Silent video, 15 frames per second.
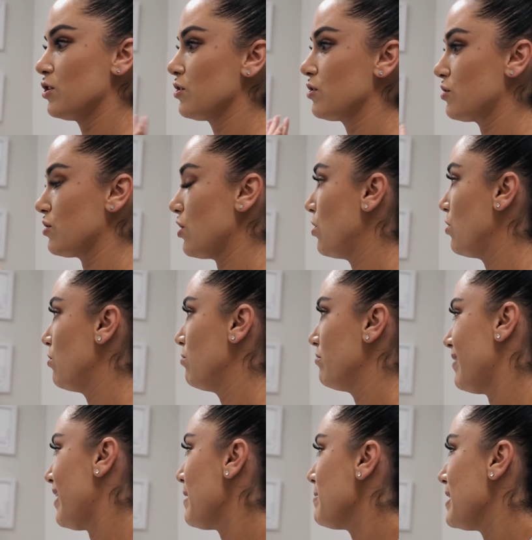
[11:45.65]
So,
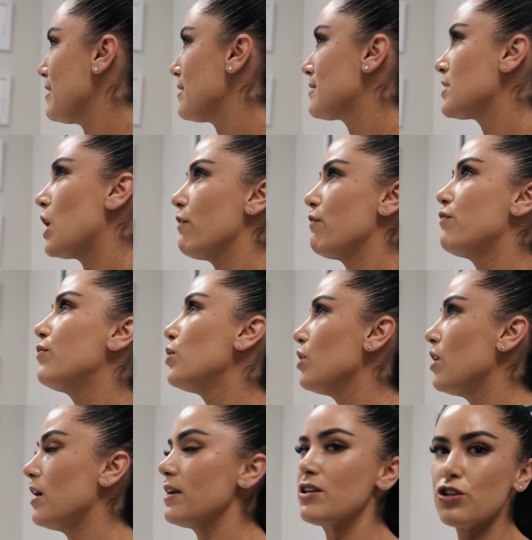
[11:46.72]
I mean, it's not full
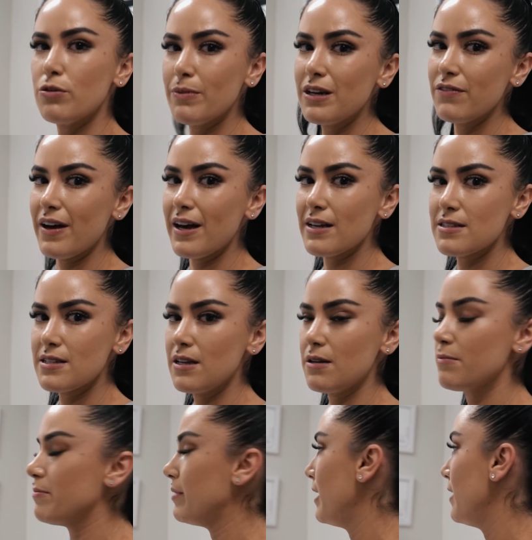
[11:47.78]
on intermittent
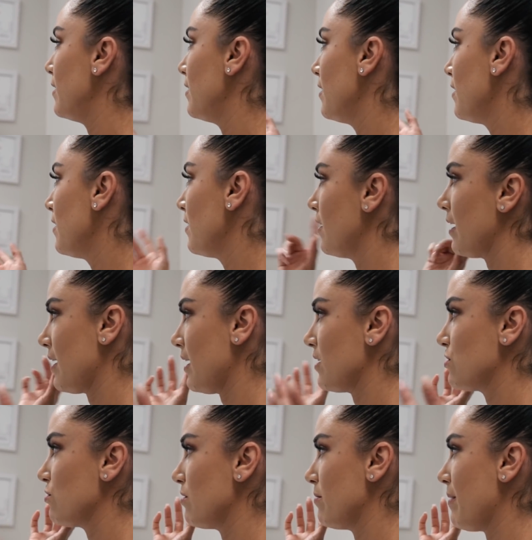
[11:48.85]
fasting, but I
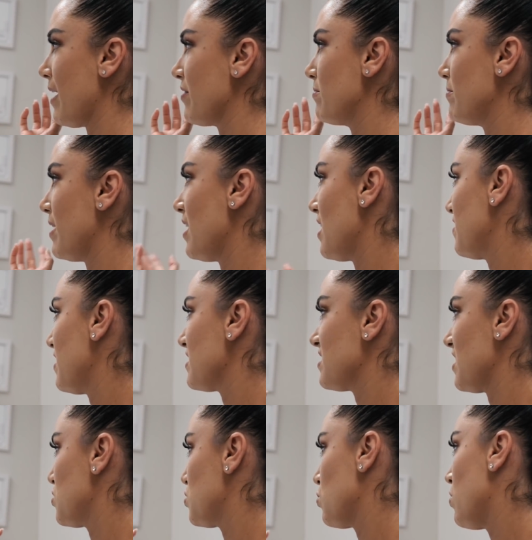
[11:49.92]
can't do the math in my head. That's
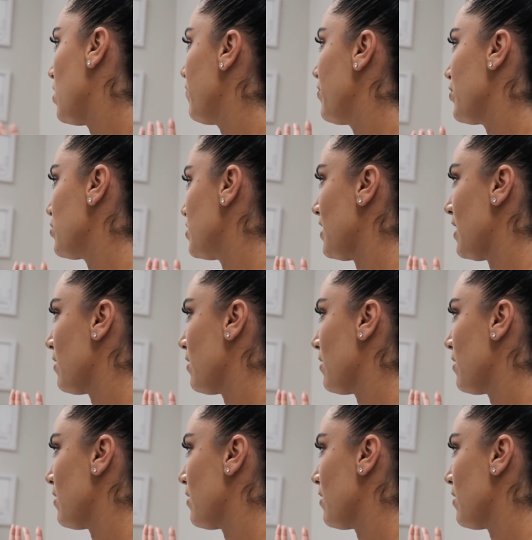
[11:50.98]
like 12, 13